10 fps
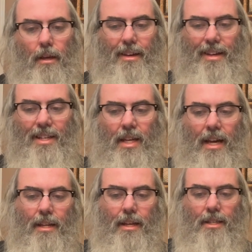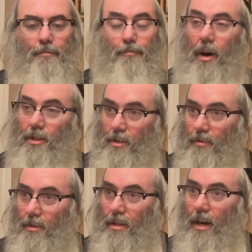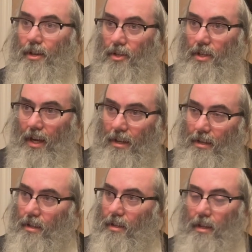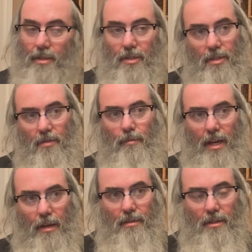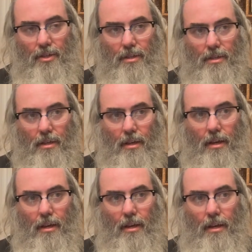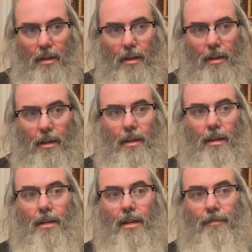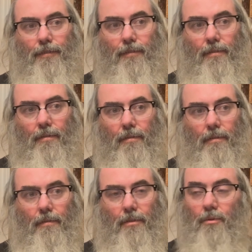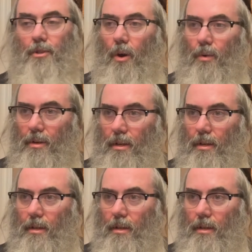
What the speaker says: Is that it's impossible to understand the lessons that Rabbi Nachman teaches if you don't